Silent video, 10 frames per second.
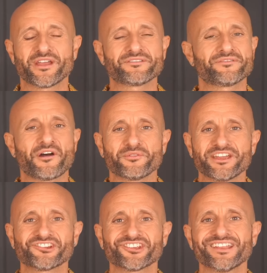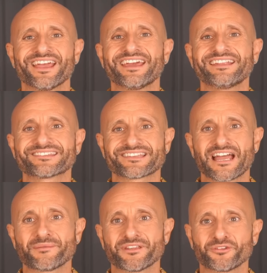You have the foundation and it's
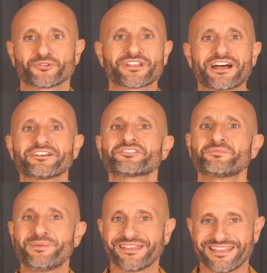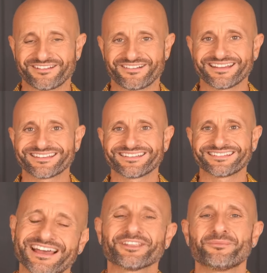time that you start speaking, right?
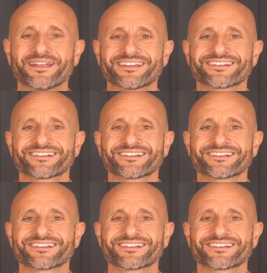A domani.